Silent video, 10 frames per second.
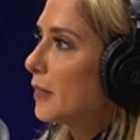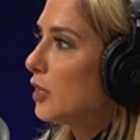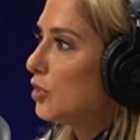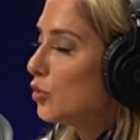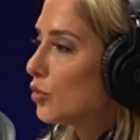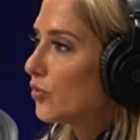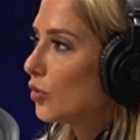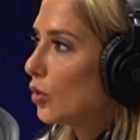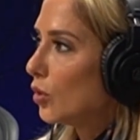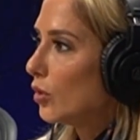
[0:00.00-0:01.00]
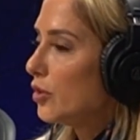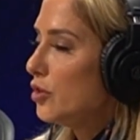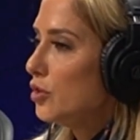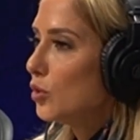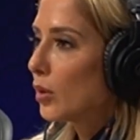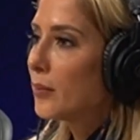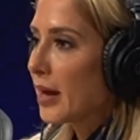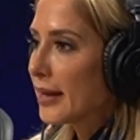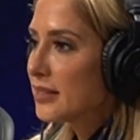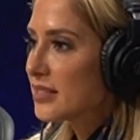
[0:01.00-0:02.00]
youthful, newer
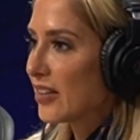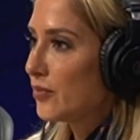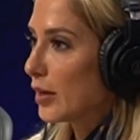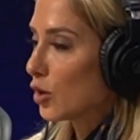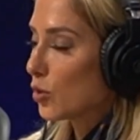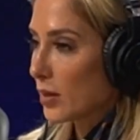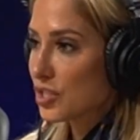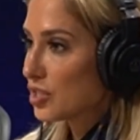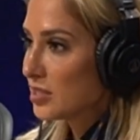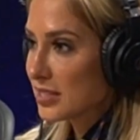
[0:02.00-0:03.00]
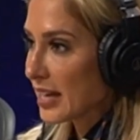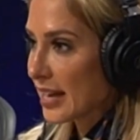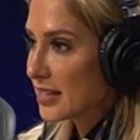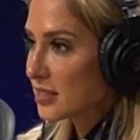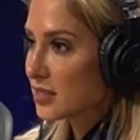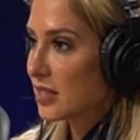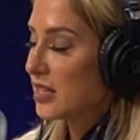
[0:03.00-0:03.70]
minds have better questions to ask.